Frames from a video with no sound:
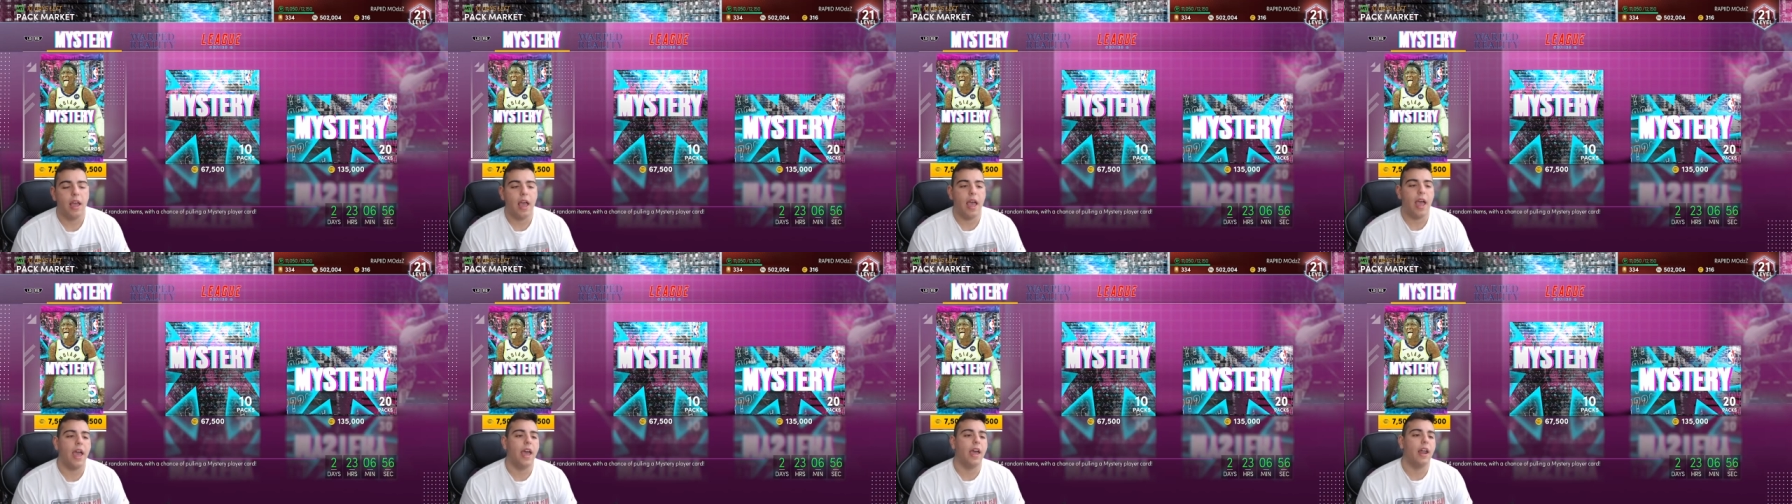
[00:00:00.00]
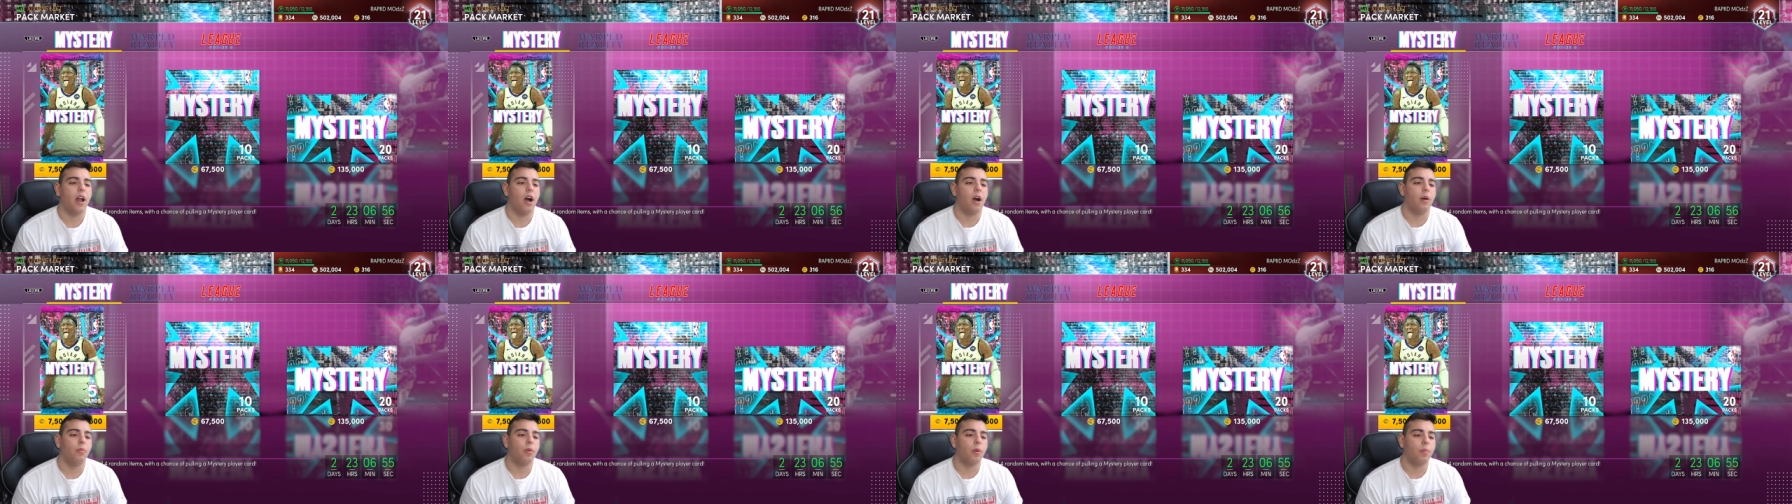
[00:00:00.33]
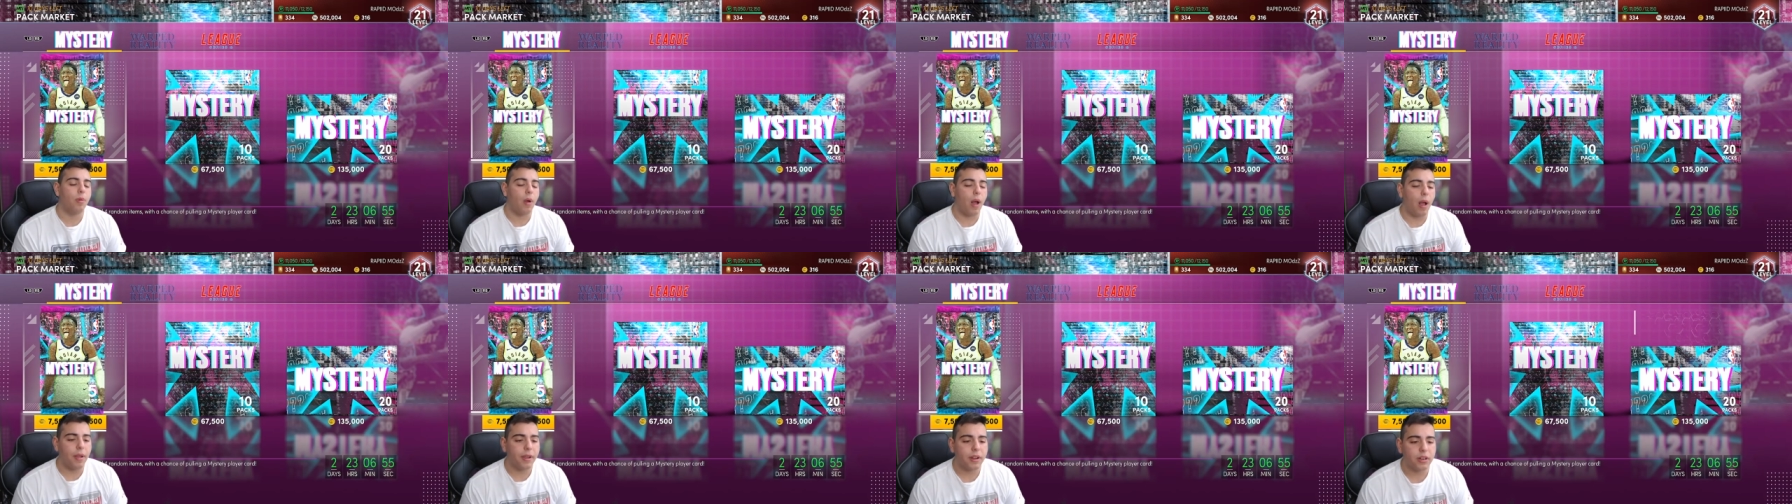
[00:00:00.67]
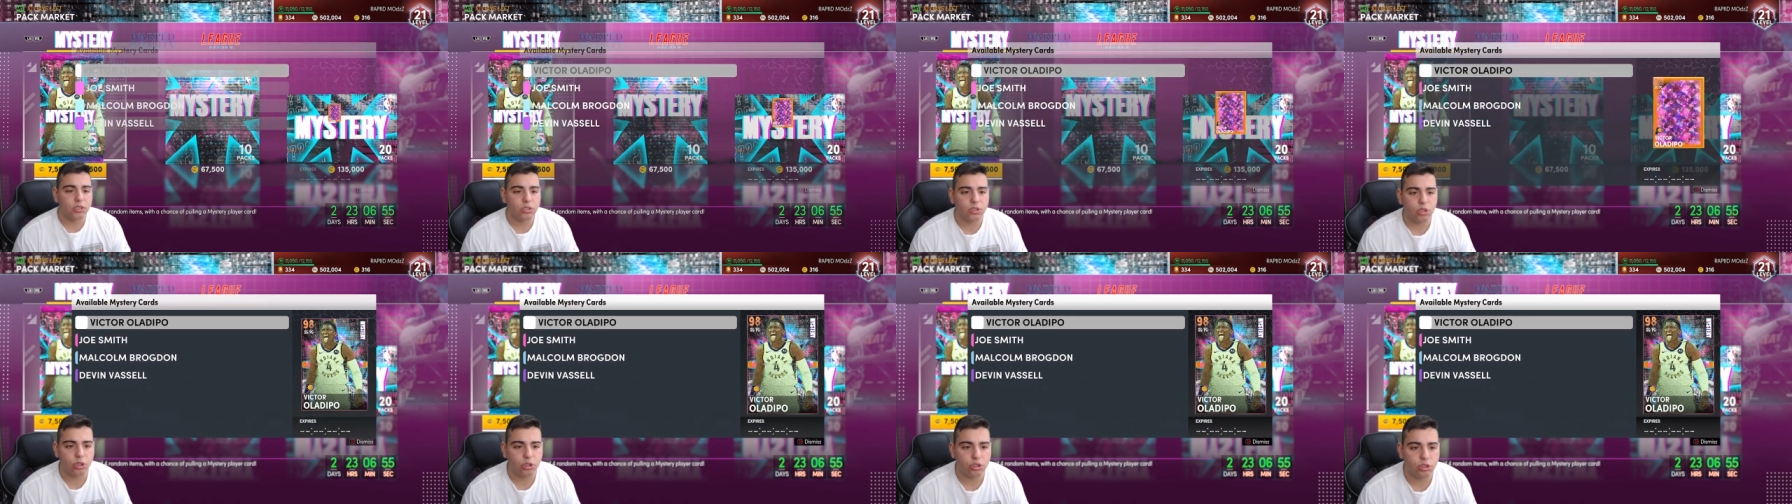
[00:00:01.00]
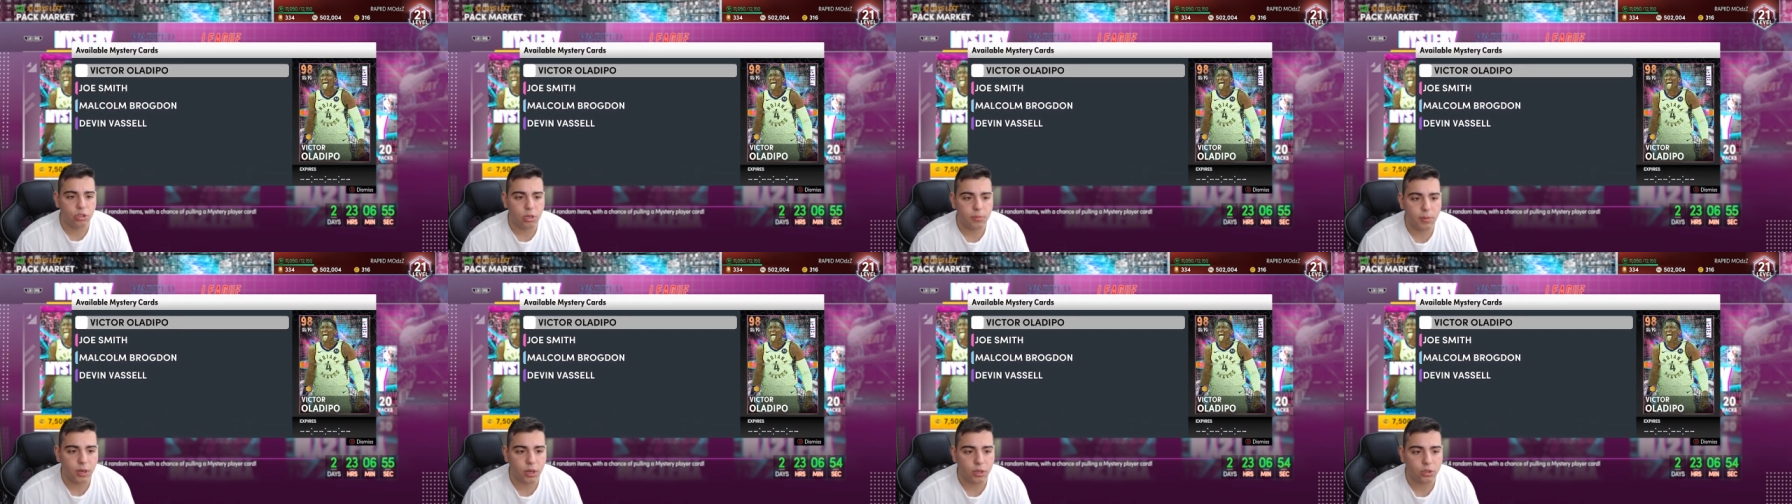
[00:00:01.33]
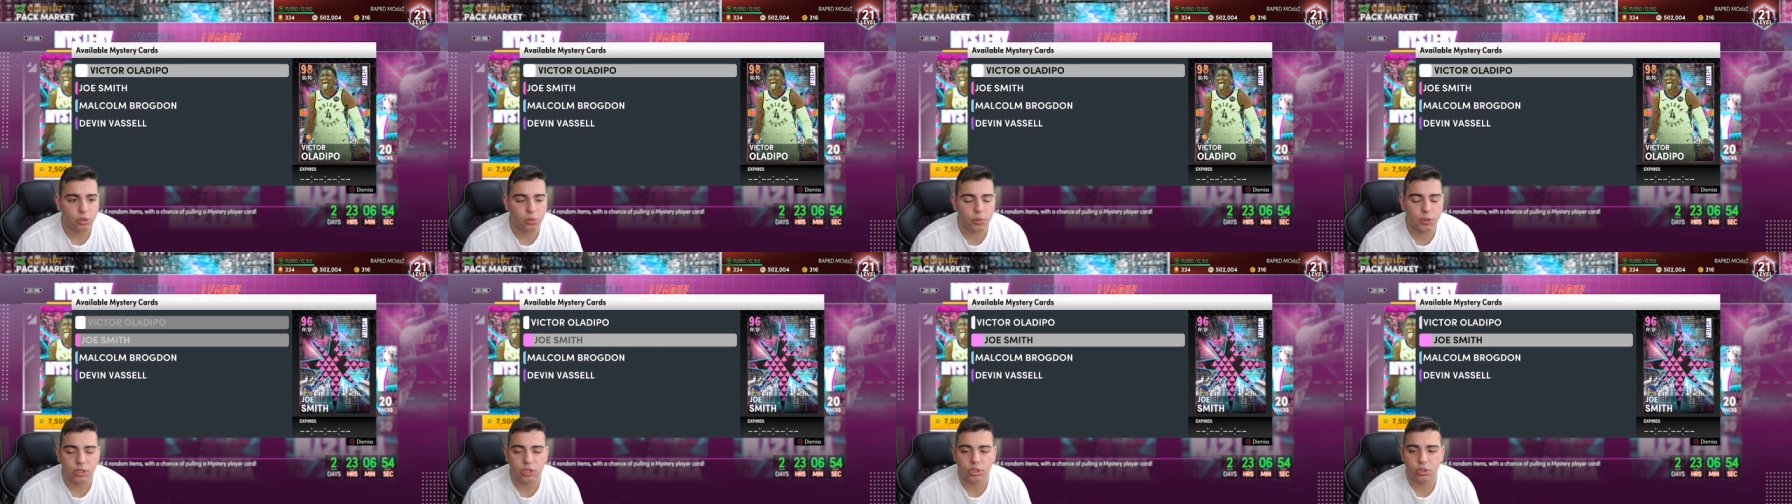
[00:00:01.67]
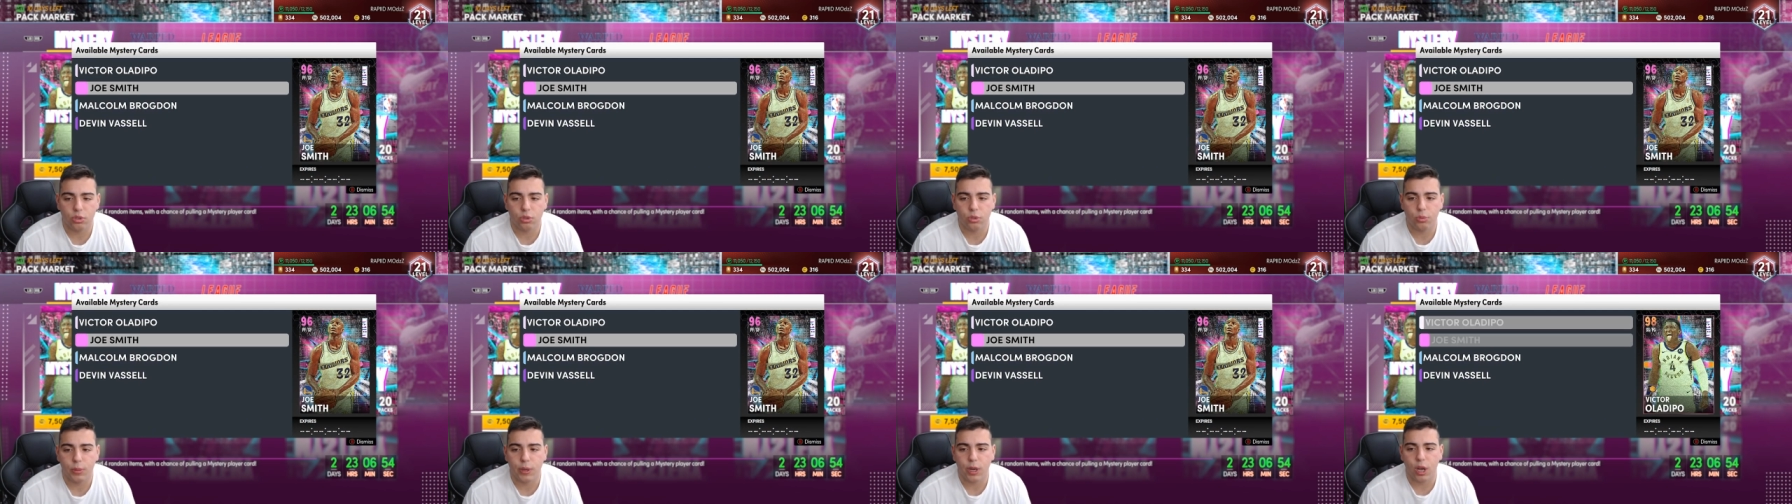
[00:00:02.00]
And um, we're probably going to start streaming on Twitch soon.